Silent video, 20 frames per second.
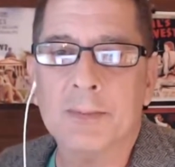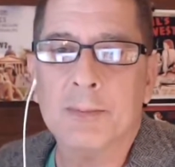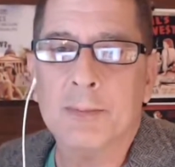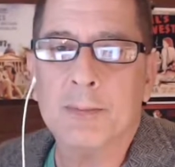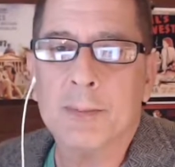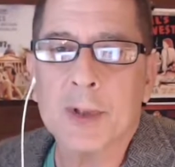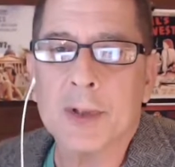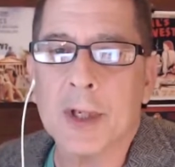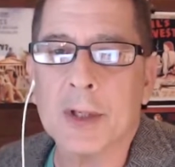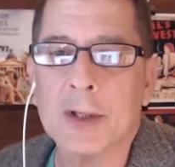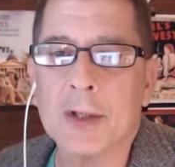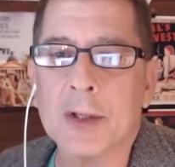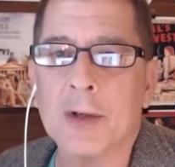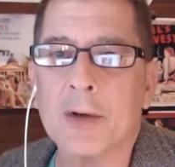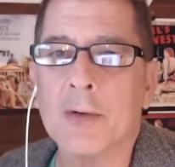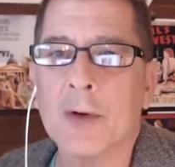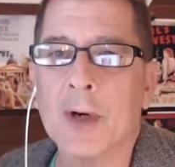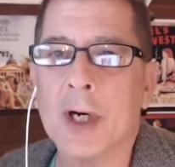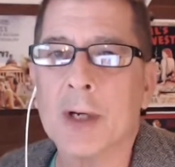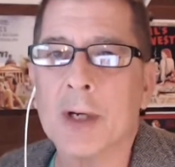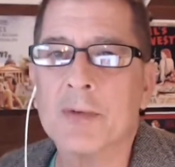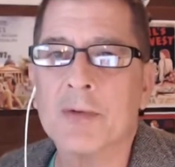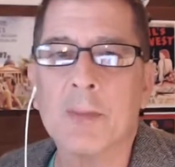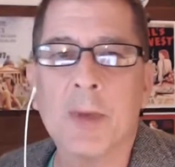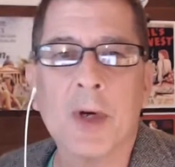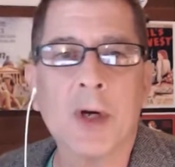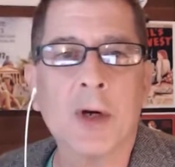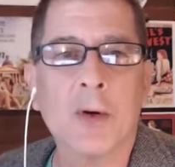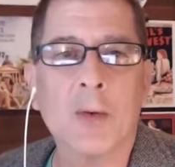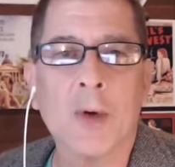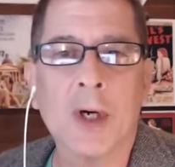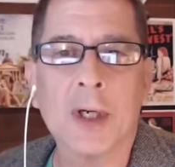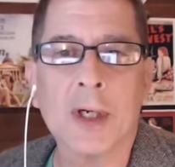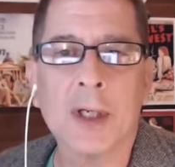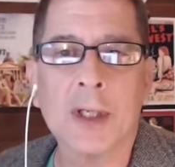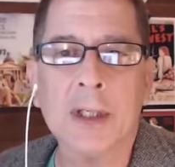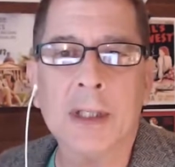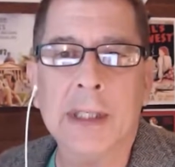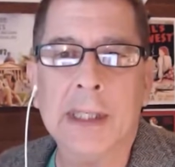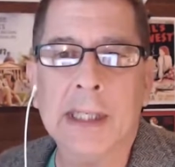possession crimes of
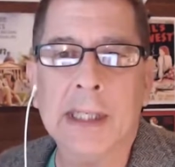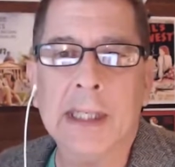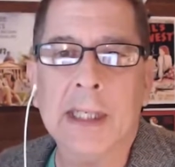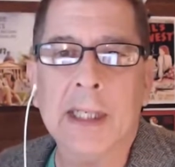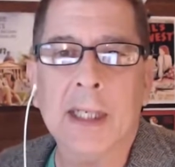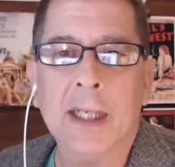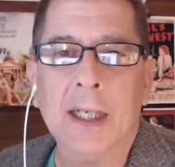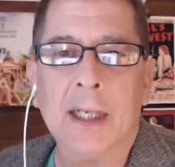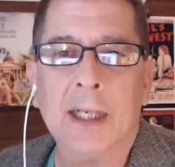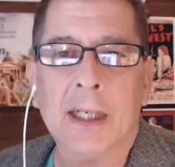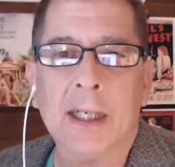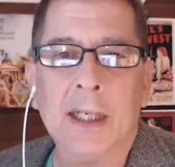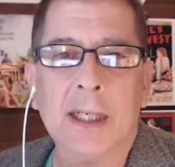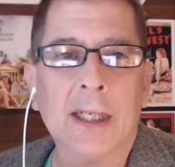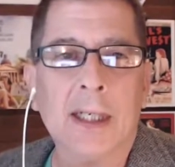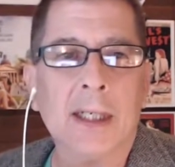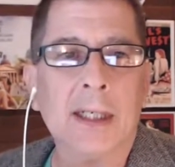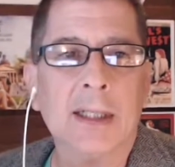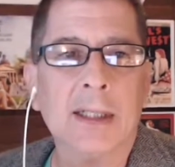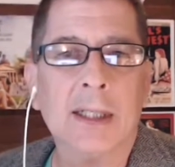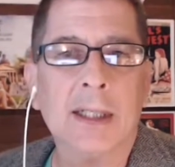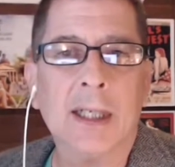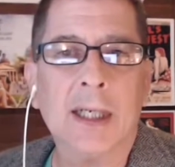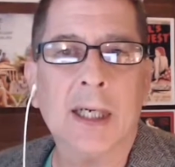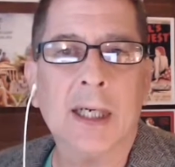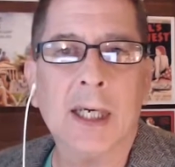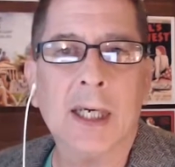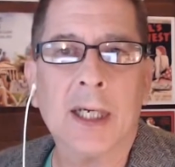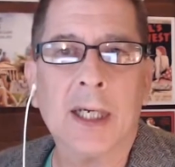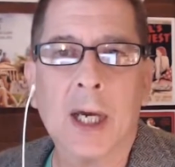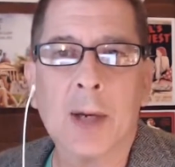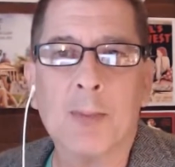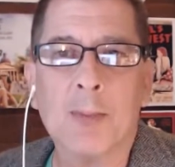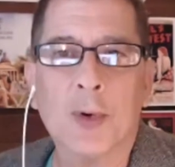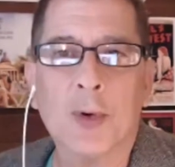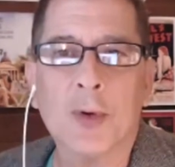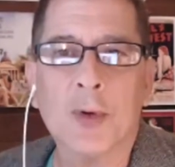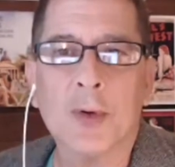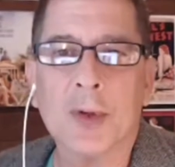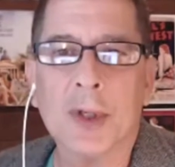marijuana. And I
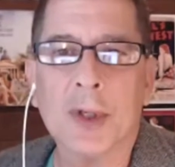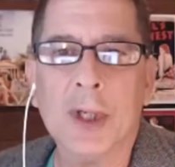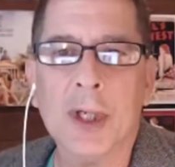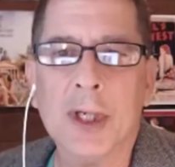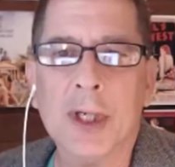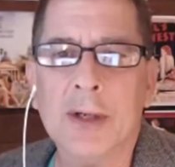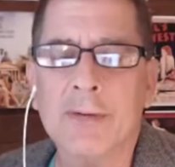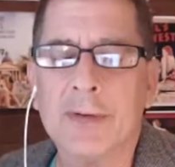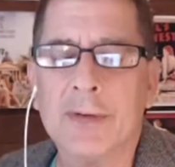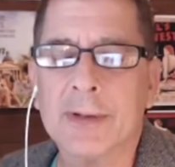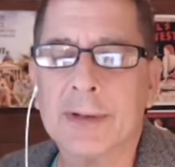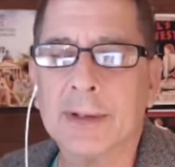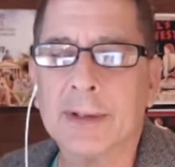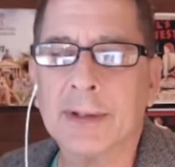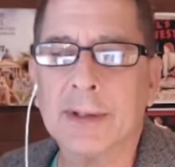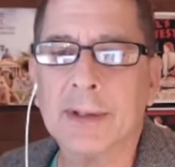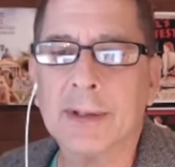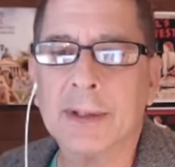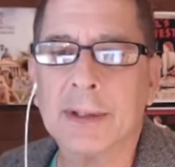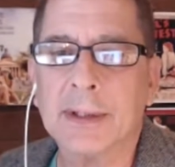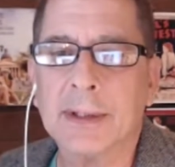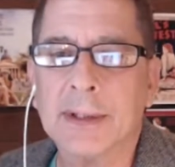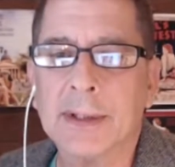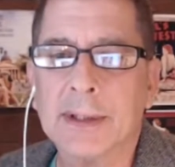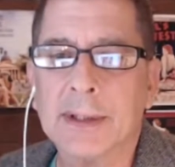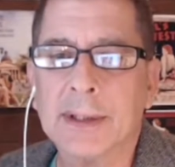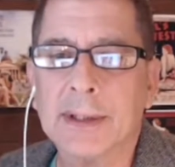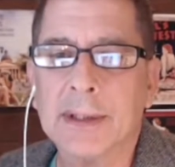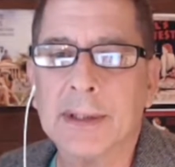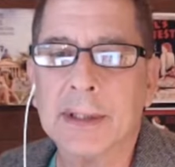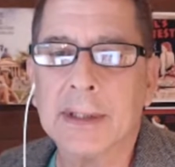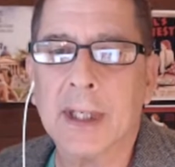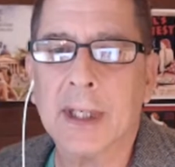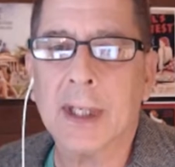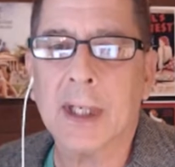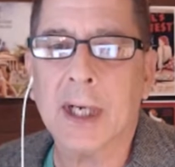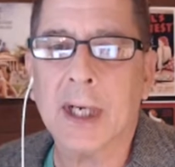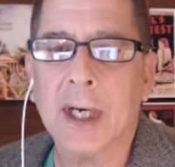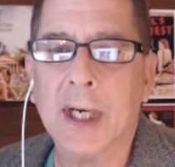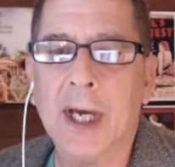believe,
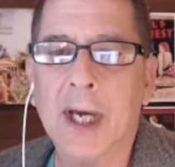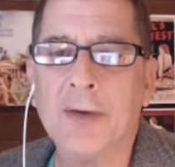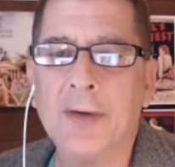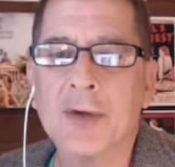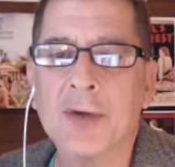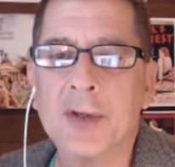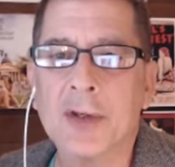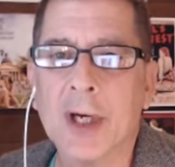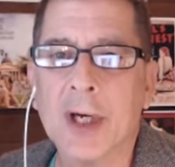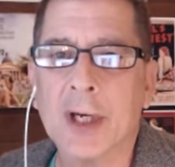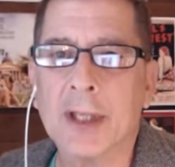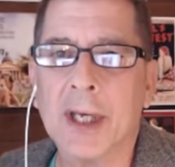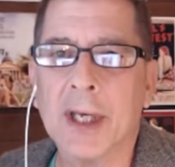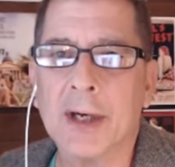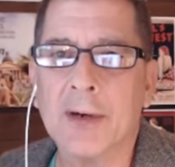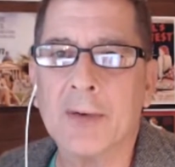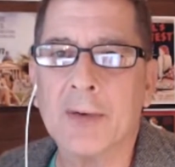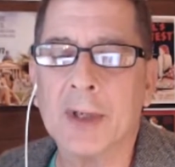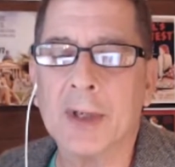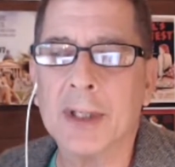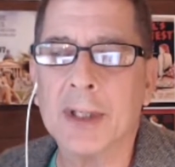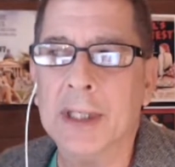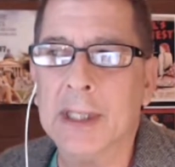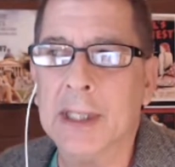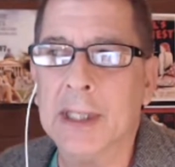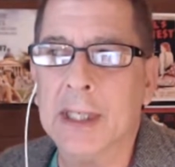I have to check that one,